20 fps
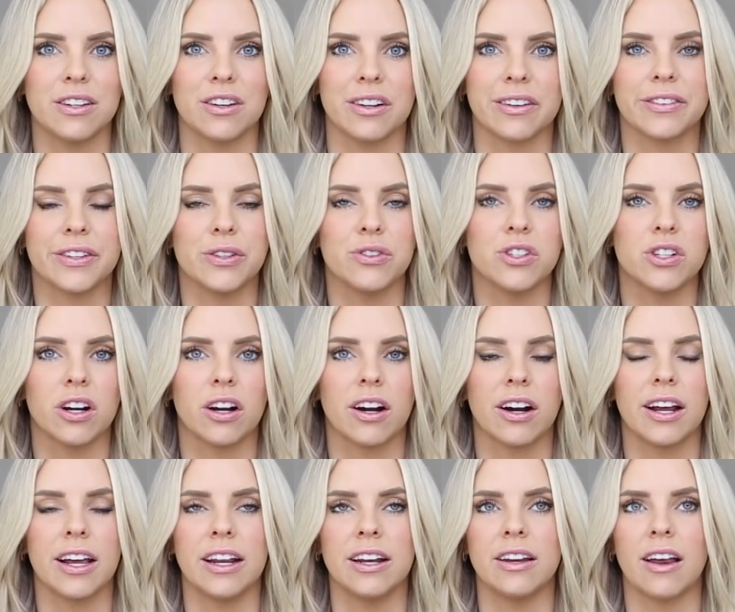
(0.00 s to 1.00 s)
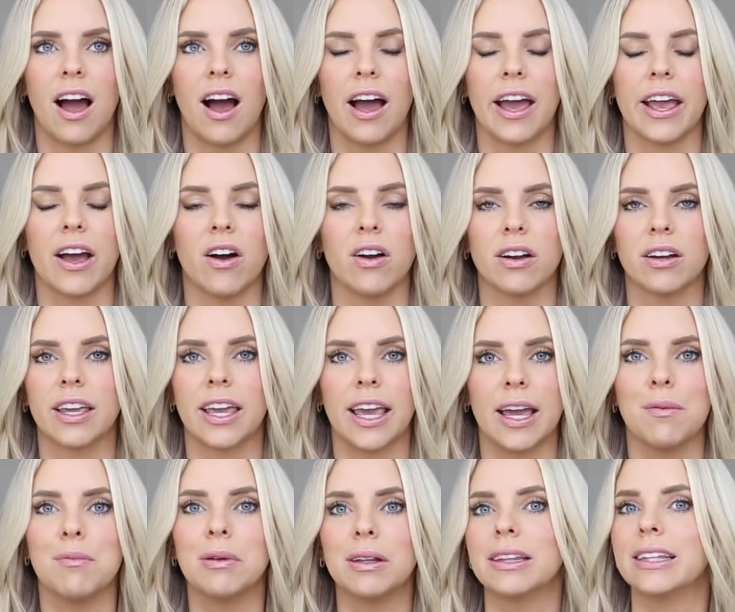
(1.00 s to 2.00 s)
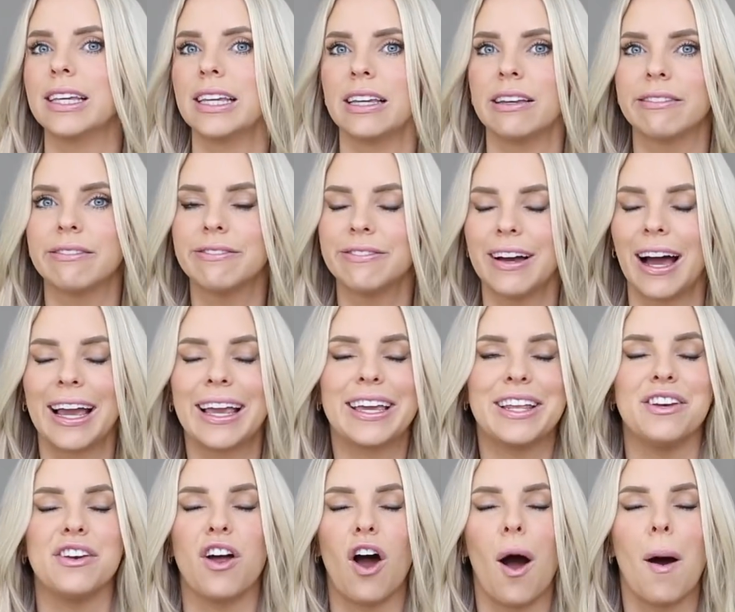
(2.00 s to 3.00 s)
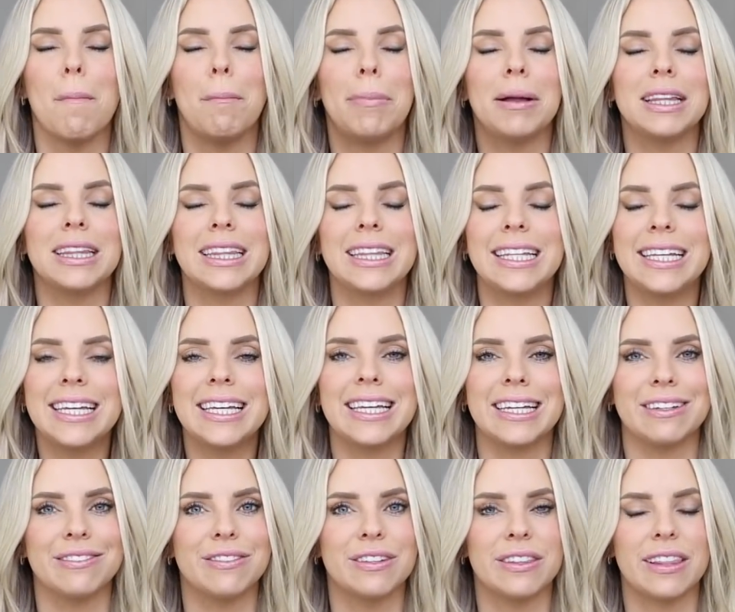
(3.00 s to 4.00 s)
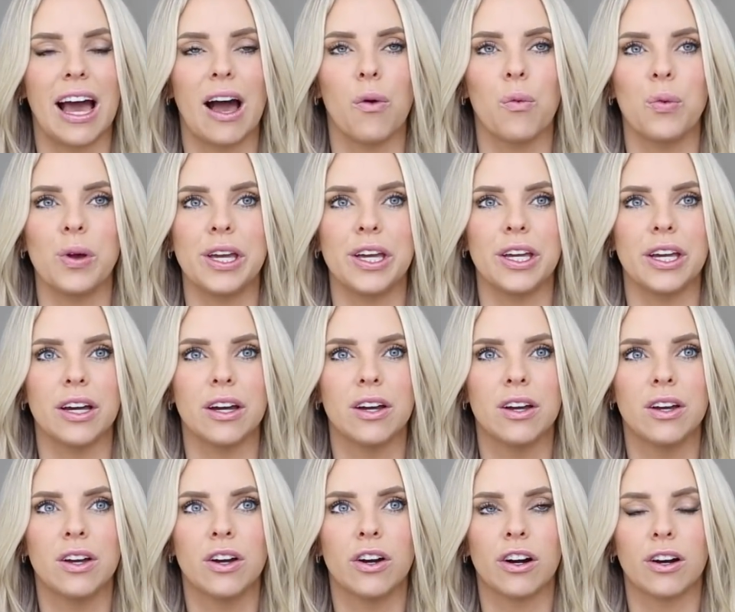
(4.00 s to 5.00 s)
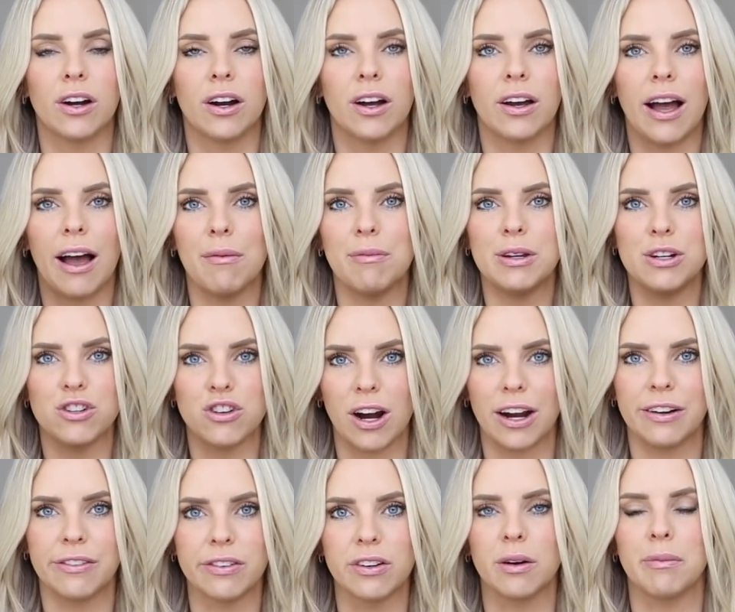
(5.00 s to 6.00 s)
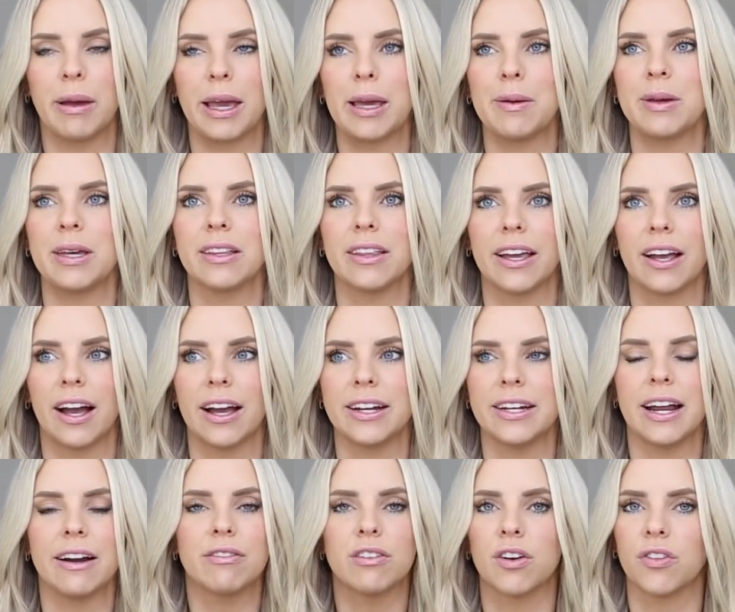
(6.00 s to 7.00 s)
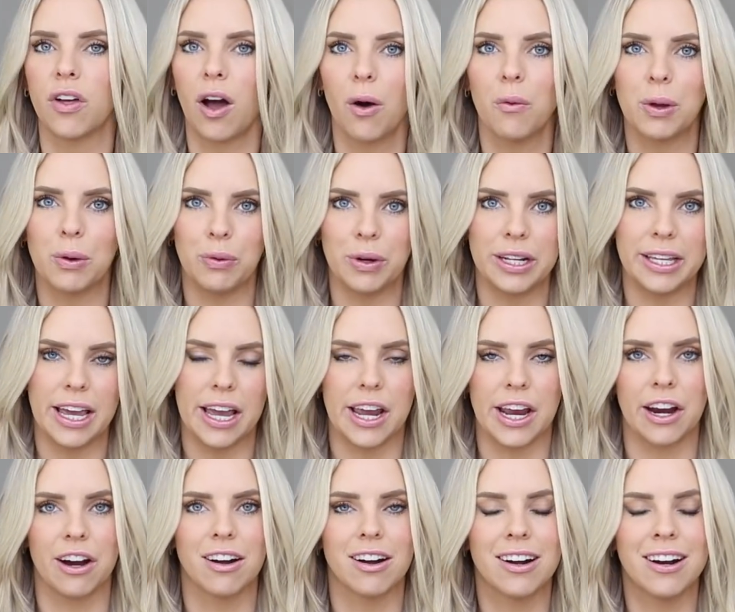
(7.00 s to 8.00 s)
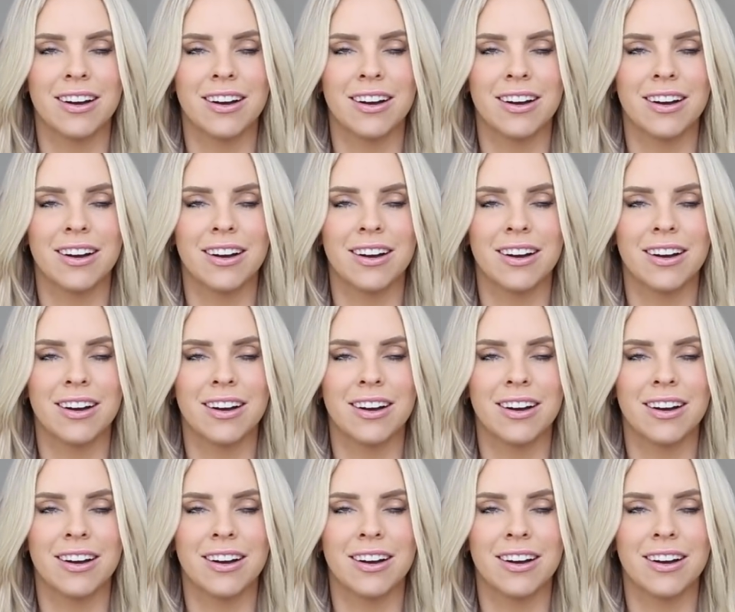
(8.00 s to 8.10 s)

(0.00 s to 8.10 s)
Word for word: in our future. And I can't believe, I cannot believe that we have been trying for a baby. Like I never thought we would get here,